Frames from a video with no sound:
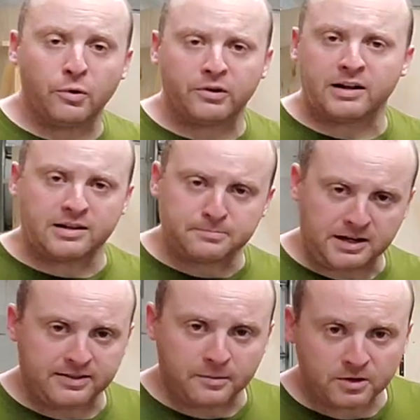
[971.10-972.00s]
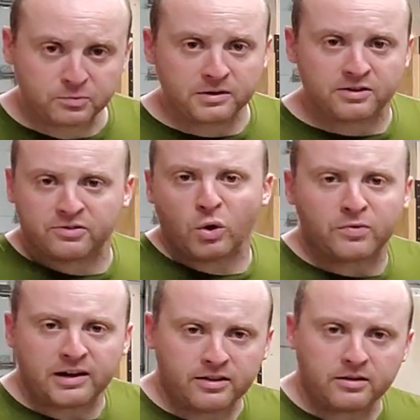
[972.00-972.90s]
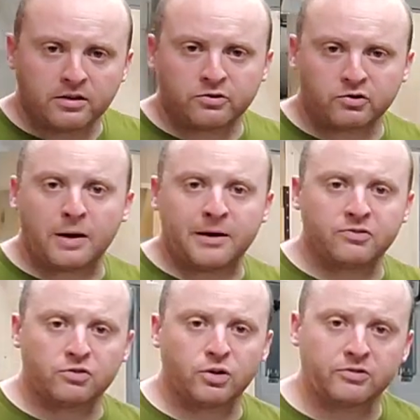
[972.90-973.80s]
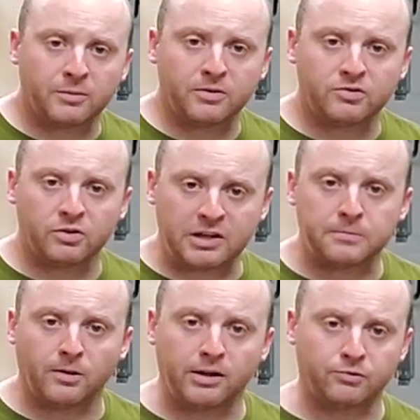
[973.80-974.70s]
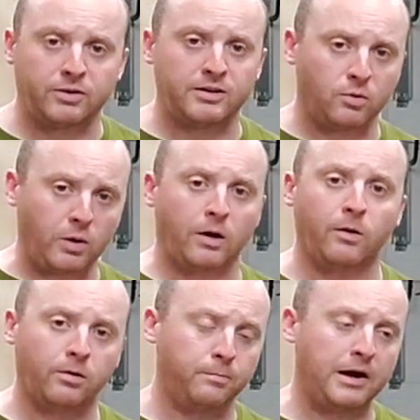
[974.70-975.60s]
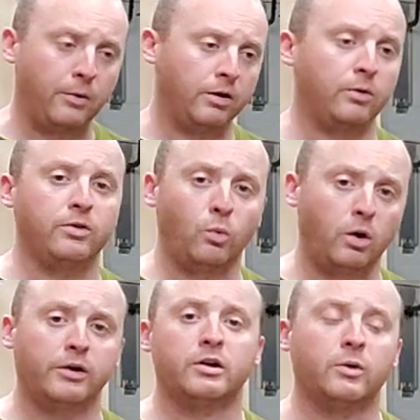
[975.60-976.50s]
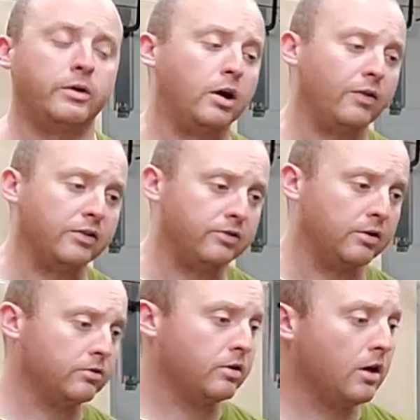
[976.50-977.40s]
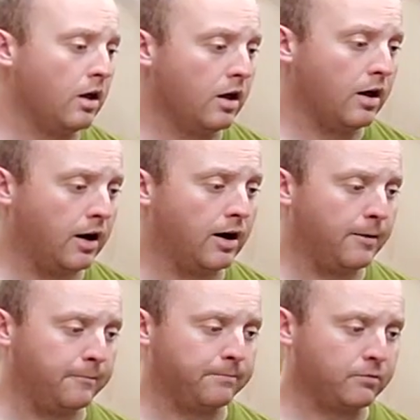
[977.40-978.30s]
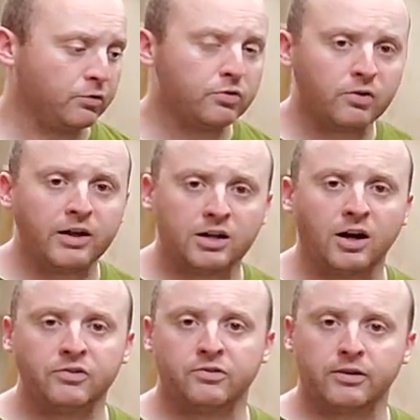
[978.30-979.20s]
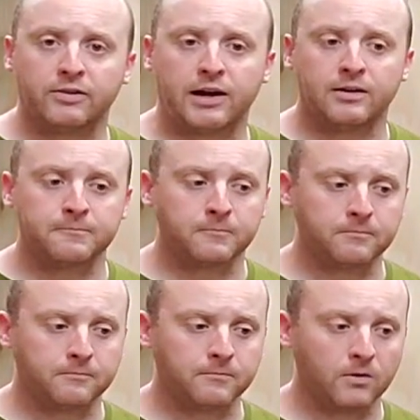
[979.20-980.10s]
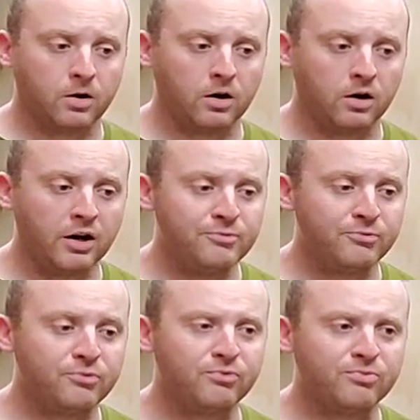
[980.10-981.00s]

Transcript: I know they're not getting paid that much, but it's the overhead that the shop has to charge that much, to keep the lights running, the power going, the water going, all that stuff. So there's a lot of costs in there that are